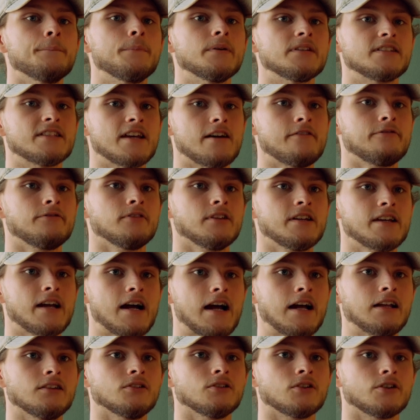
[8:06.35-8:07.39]
but definitely
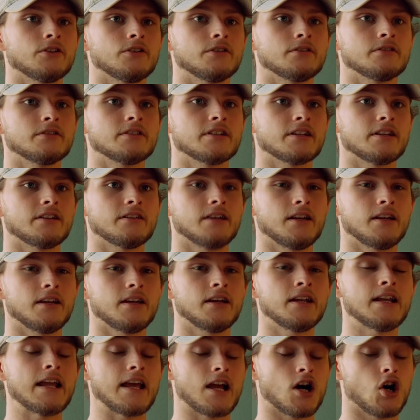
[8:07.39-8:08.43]
I learned
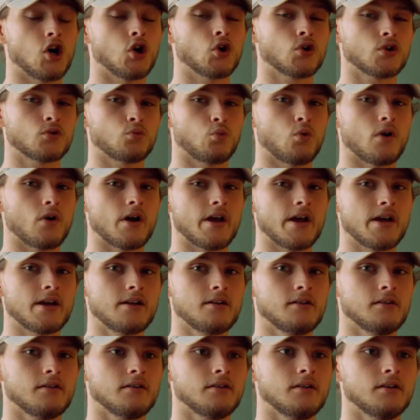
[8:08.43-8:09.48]
in a hard
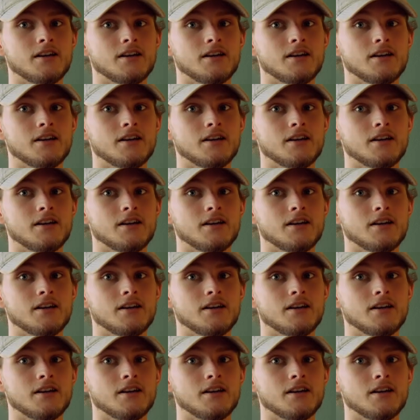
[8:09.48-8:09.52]
way.